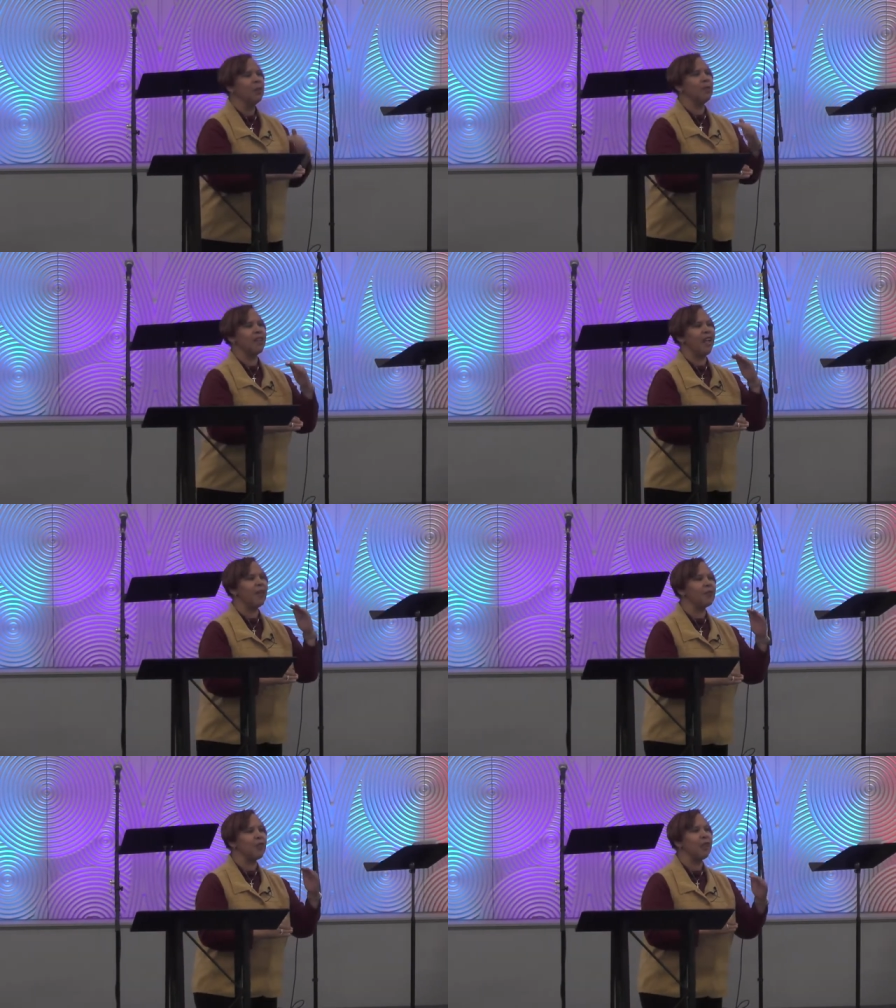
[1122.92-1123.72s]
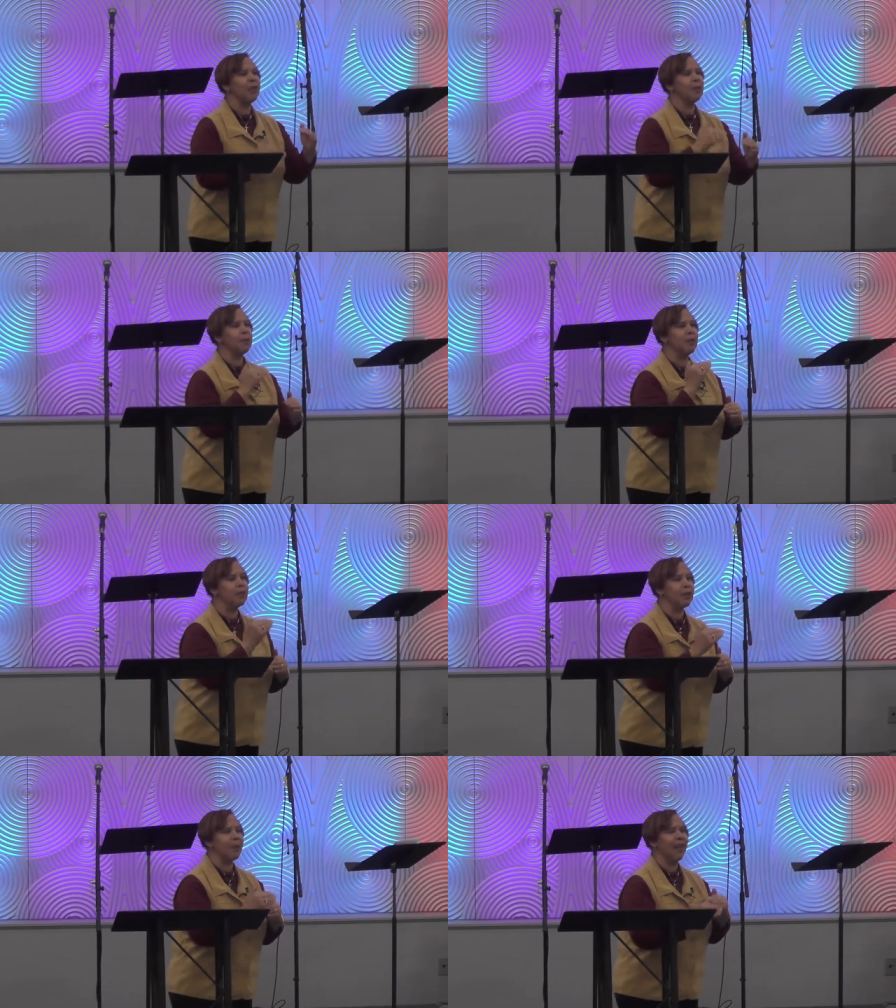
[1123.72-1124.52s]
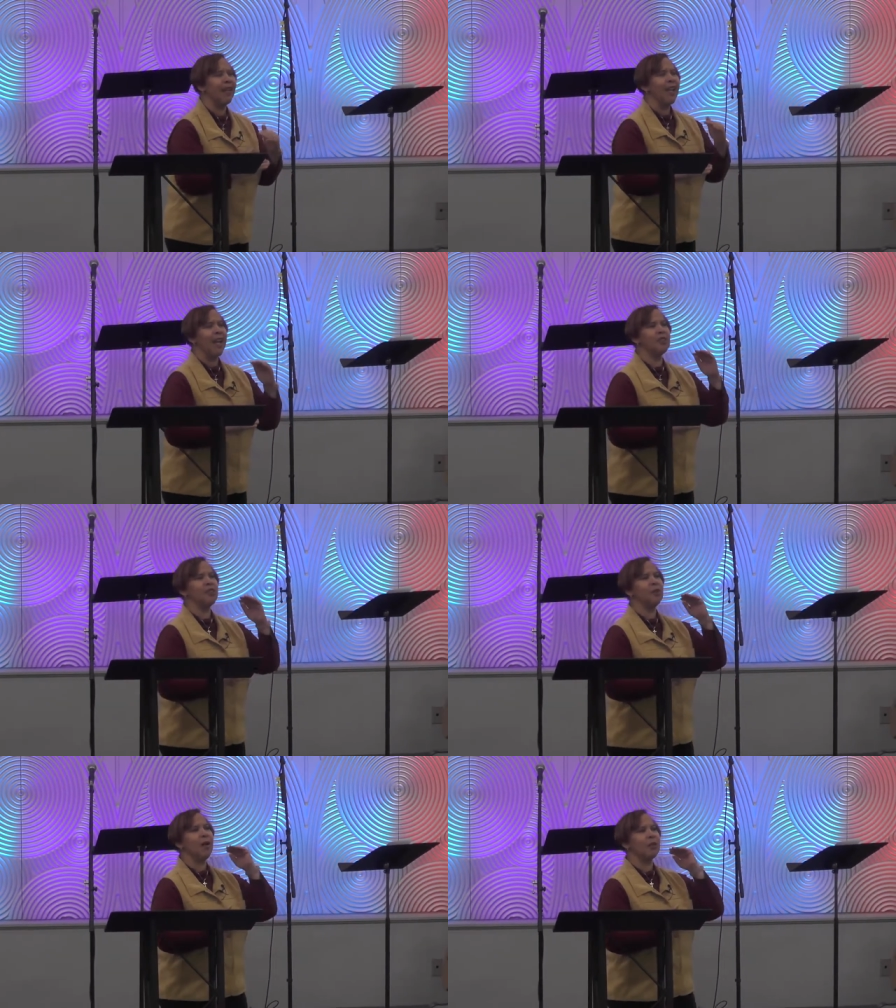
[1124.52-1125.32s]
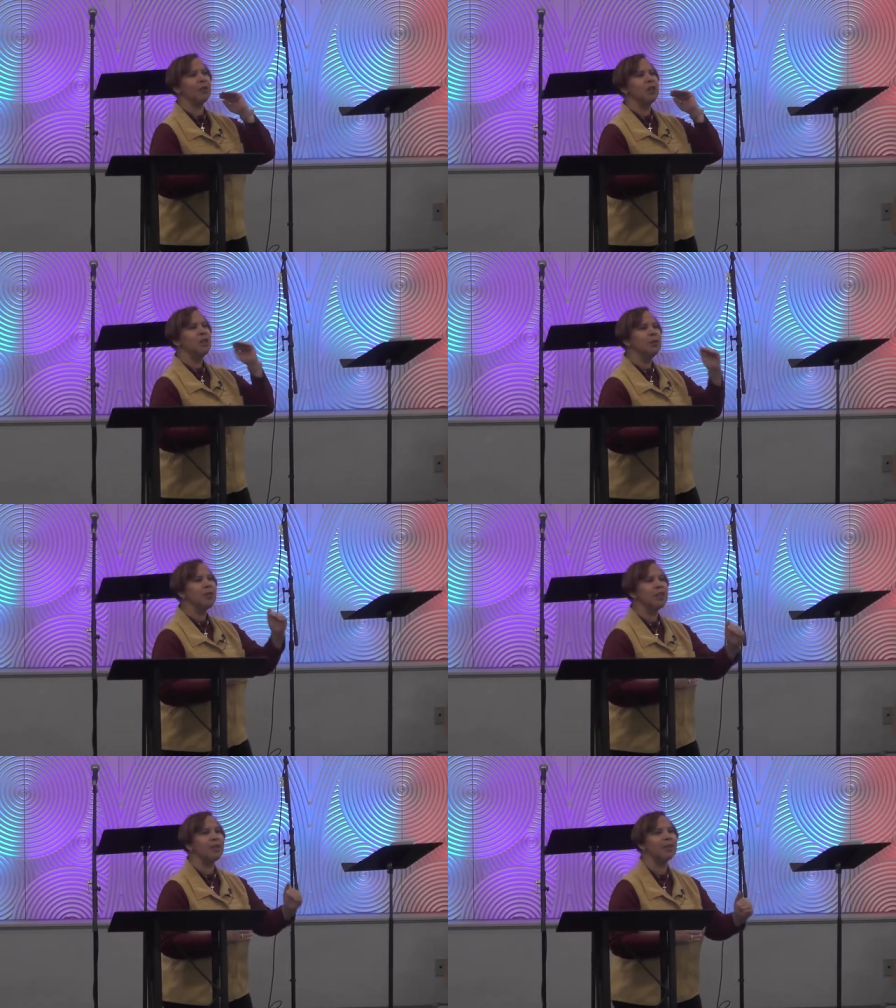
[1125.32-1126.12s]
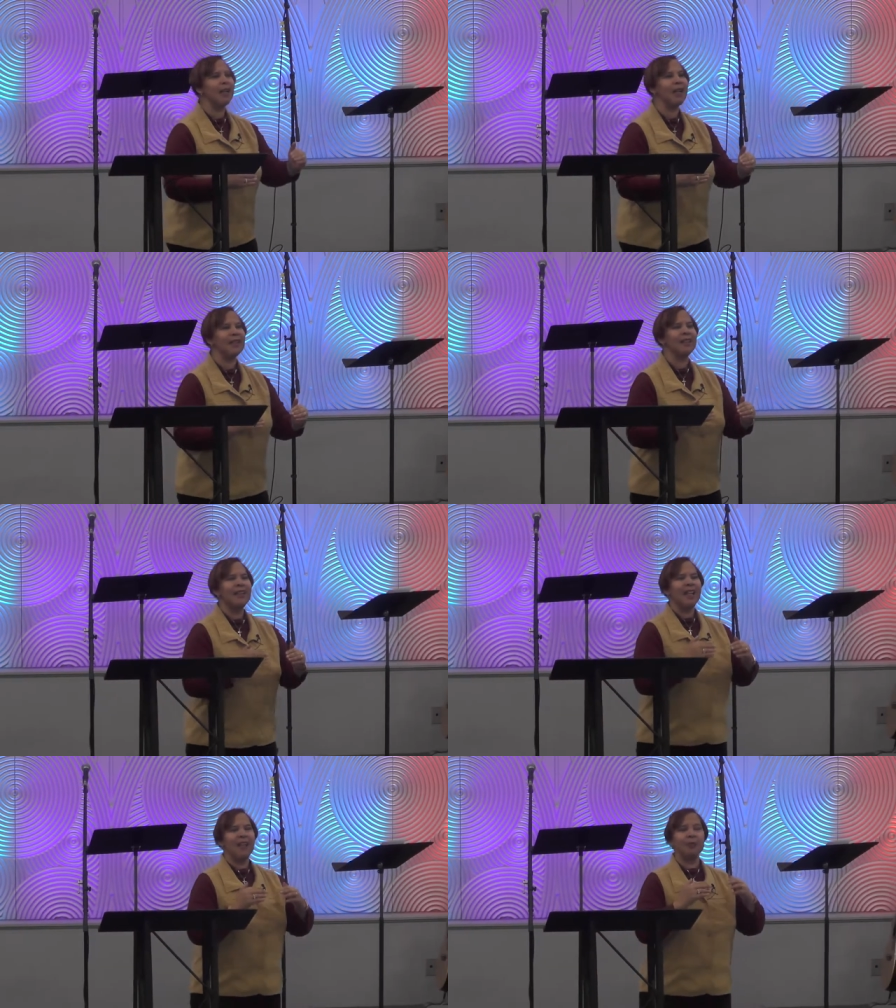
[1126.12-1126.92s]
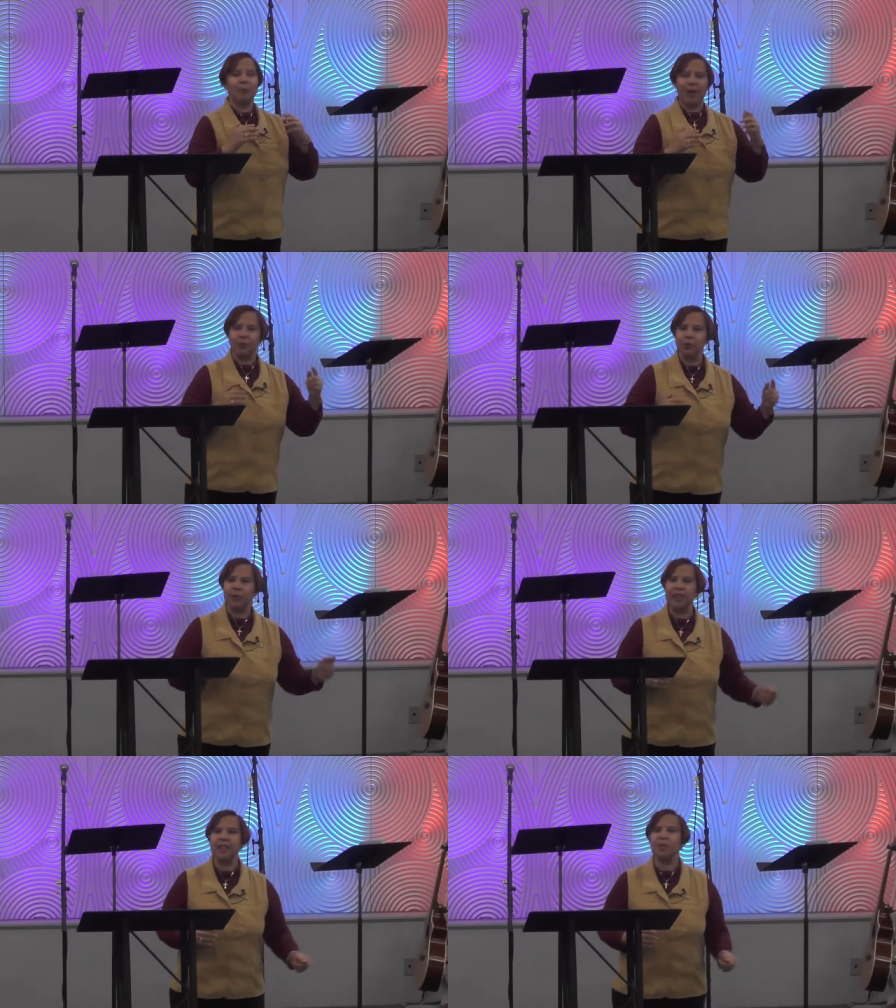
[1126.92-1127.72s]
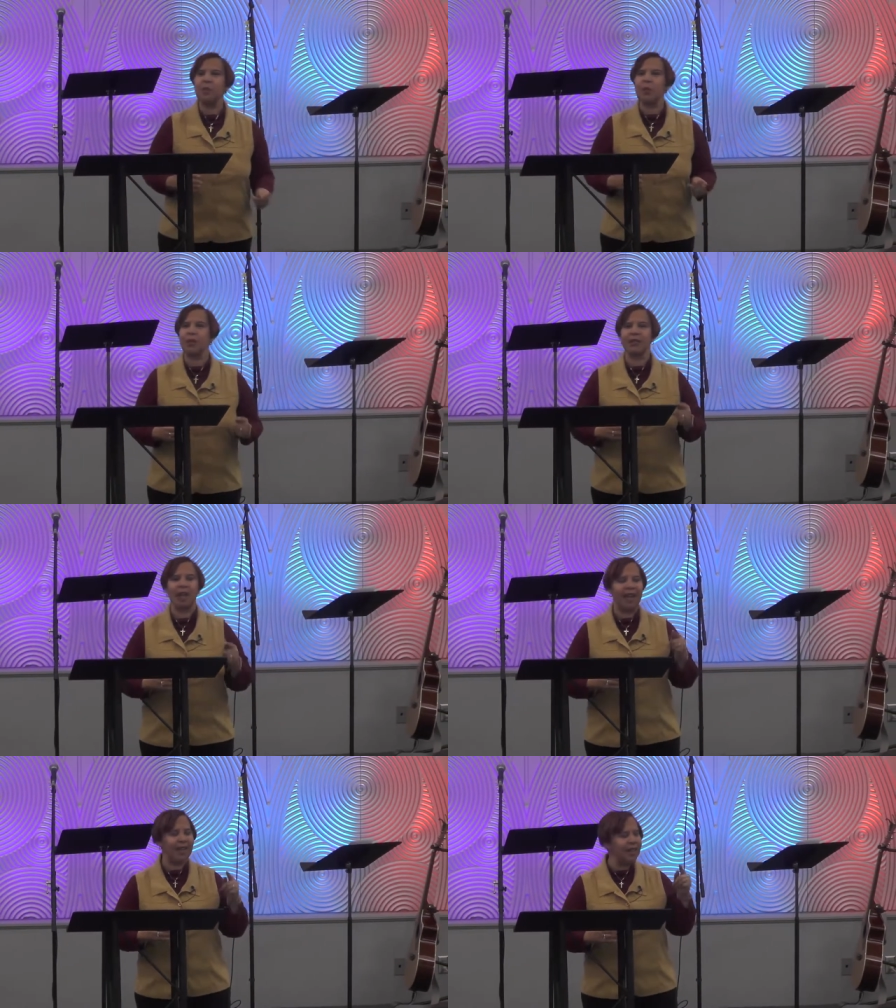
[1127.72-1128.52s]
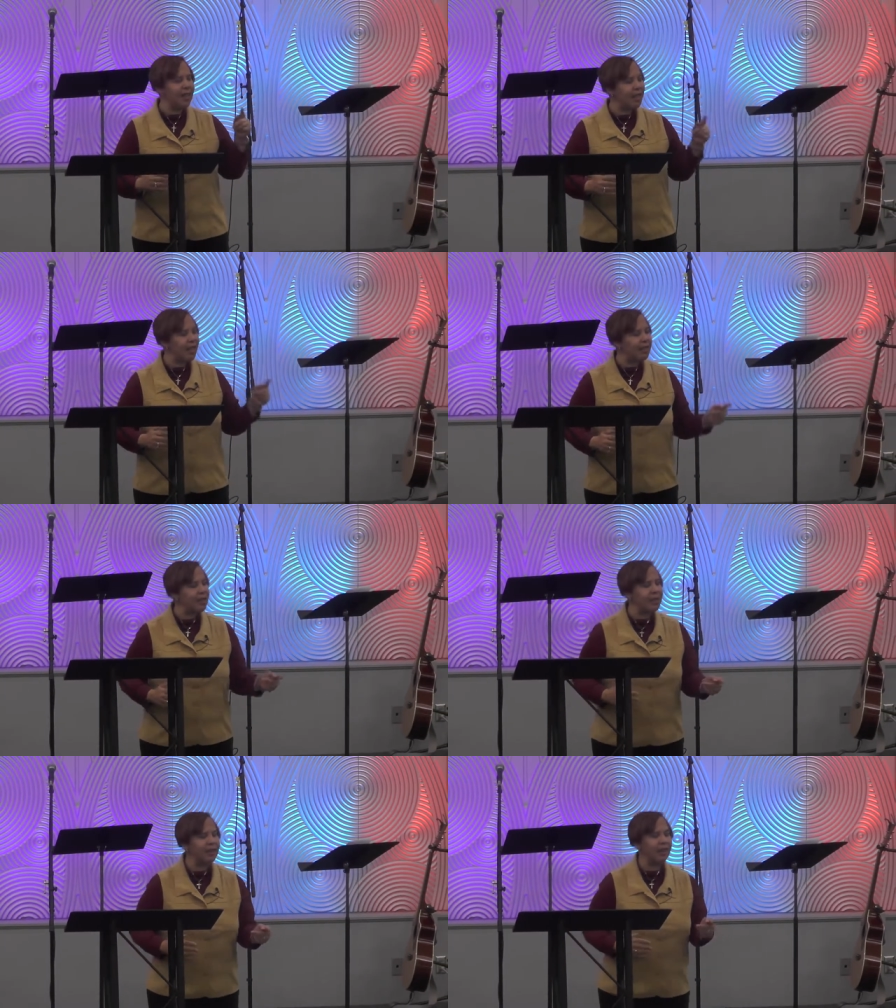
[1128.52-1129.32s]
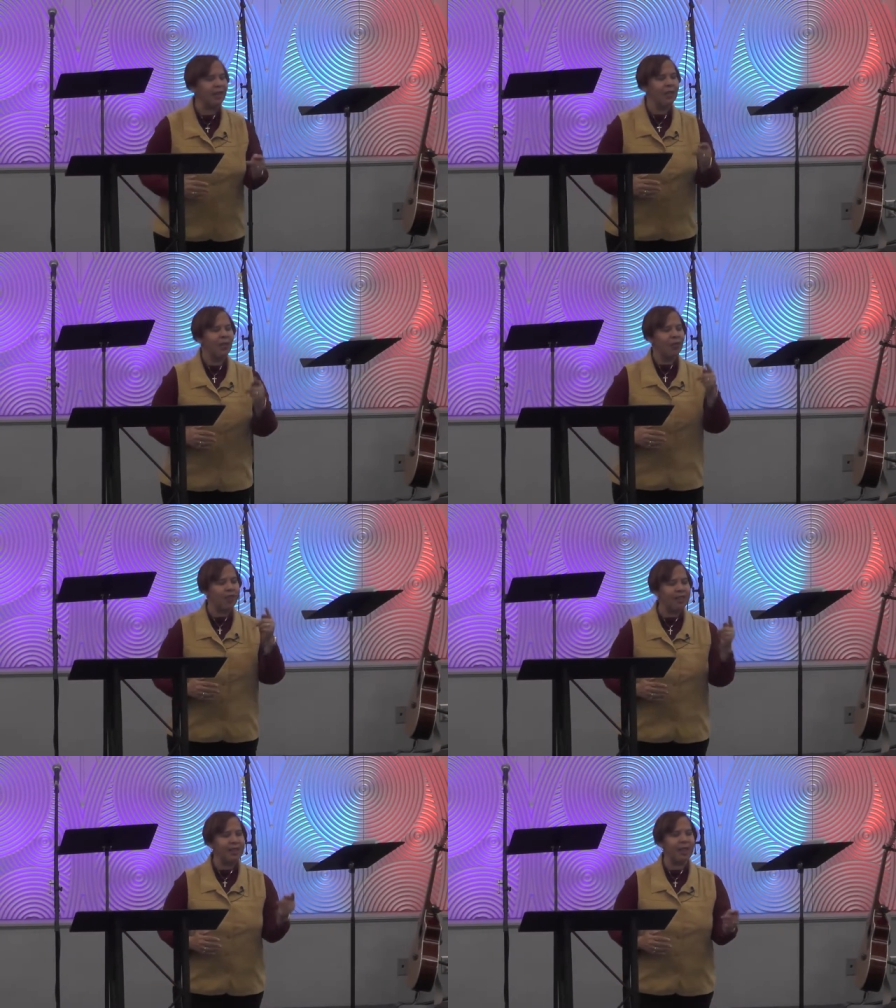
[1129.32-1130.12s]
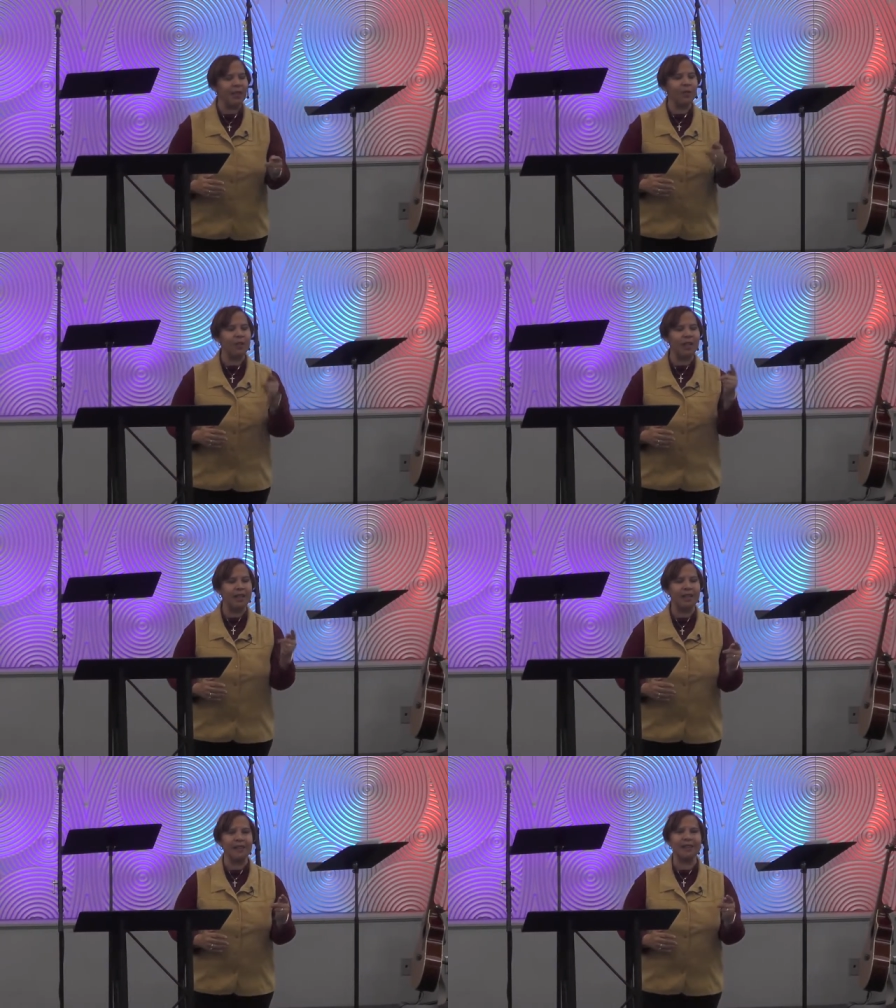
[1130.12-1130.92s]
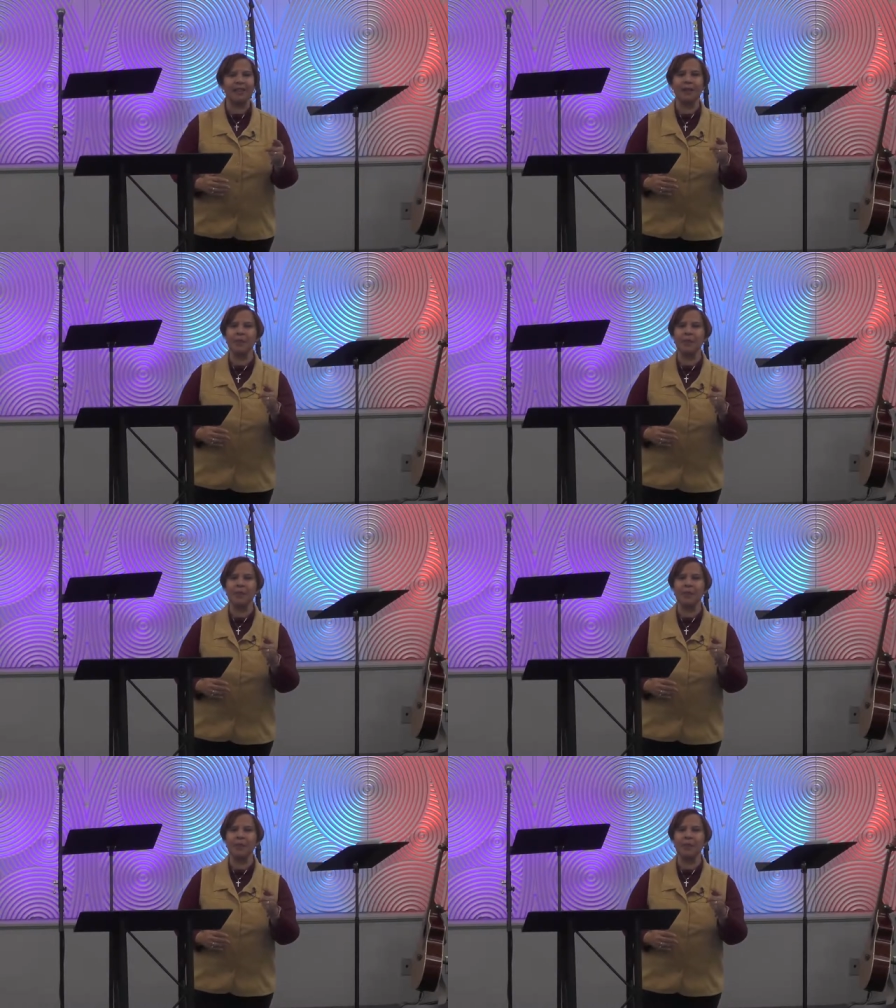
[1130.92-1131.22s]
With every building block, as you are renewing your mind by reading the word and constantly finding out who God is.